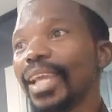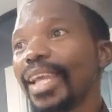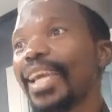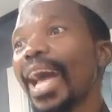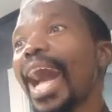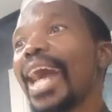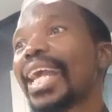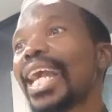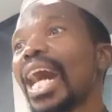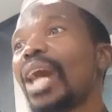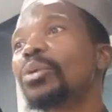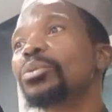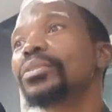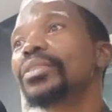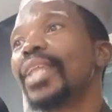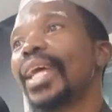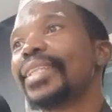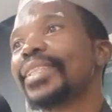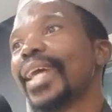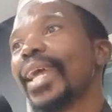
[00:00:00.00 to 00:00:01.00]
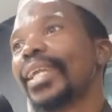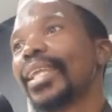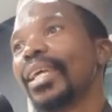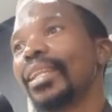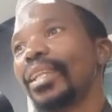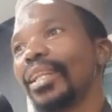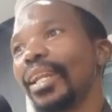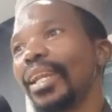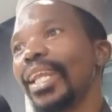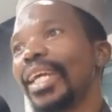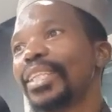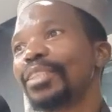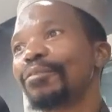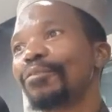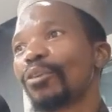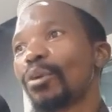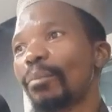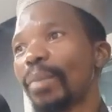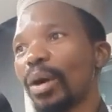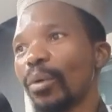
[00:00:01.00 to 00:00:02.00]
accounts that I can relate
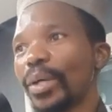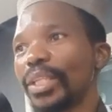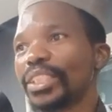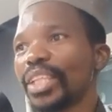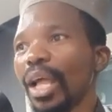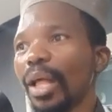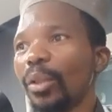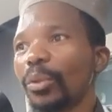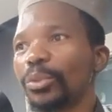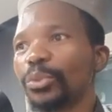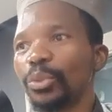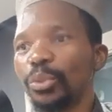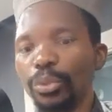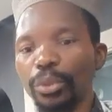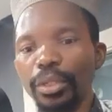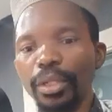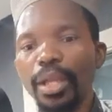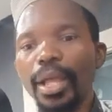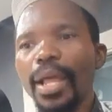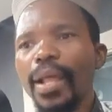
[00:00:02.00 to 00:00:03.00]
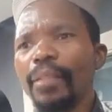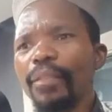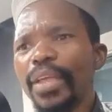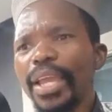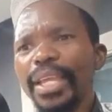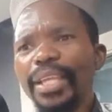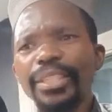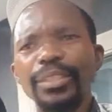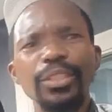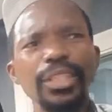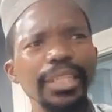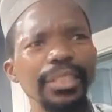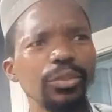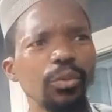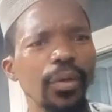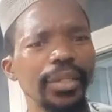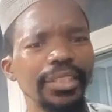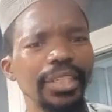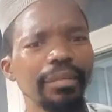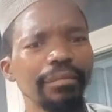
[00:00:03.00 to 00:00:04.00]
from our childhood. They did
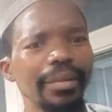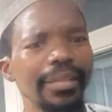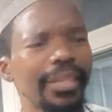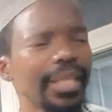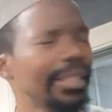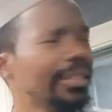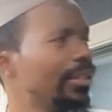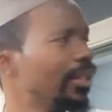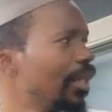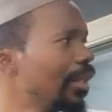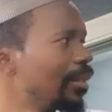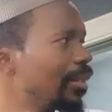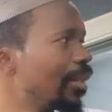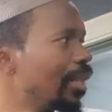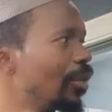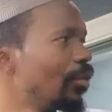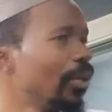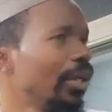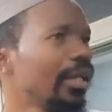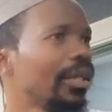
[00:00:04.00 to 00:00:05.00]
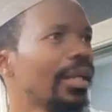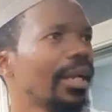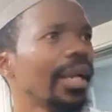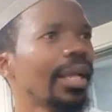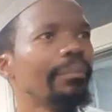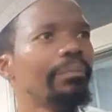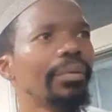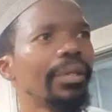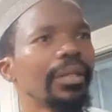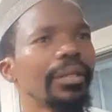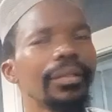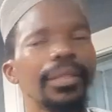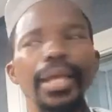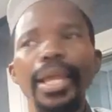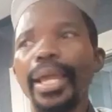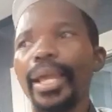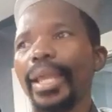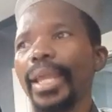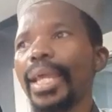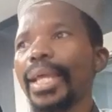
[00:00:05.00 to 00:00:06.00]
whatever they did. They were clapping
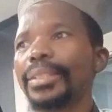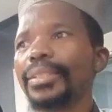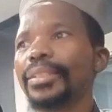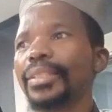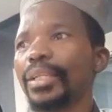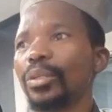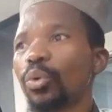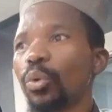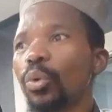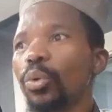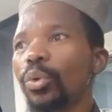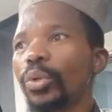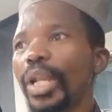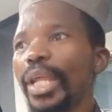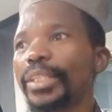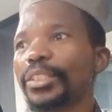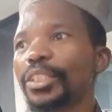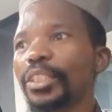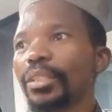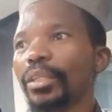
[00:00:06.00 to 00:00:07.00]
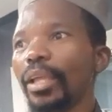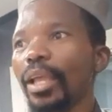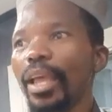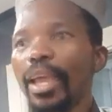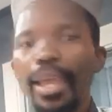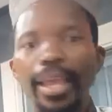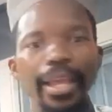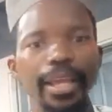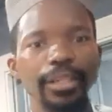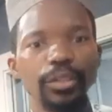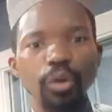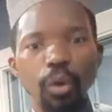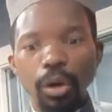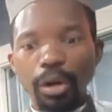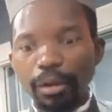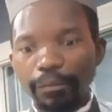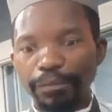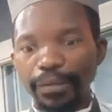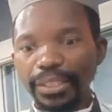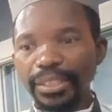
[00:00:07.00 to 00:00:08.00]
their hands and ululating. And all
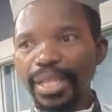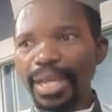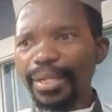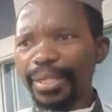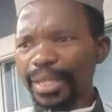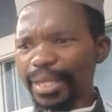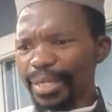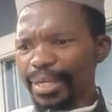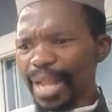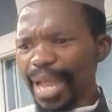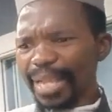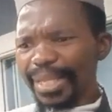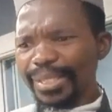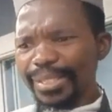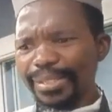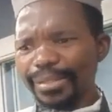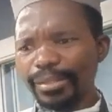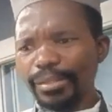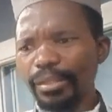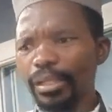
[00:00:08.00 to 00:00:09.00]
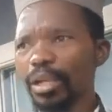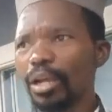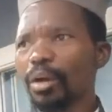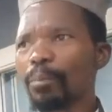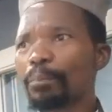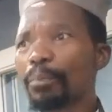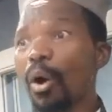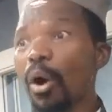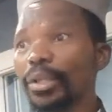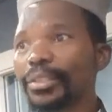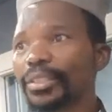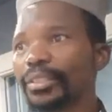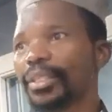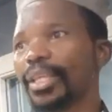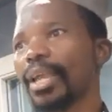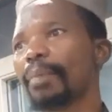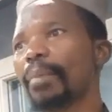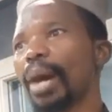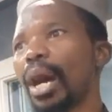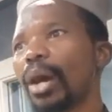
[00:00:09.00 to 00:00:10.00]
of a sudden, nice pots
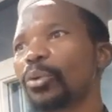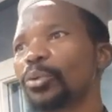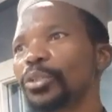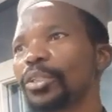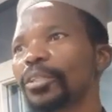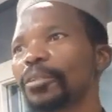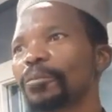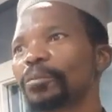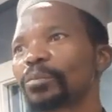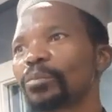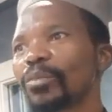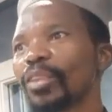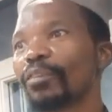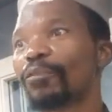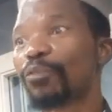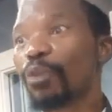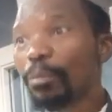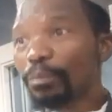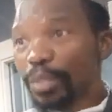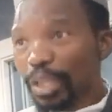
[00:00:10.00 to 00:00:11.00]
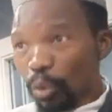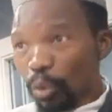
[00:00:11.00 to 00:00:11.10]
came out from the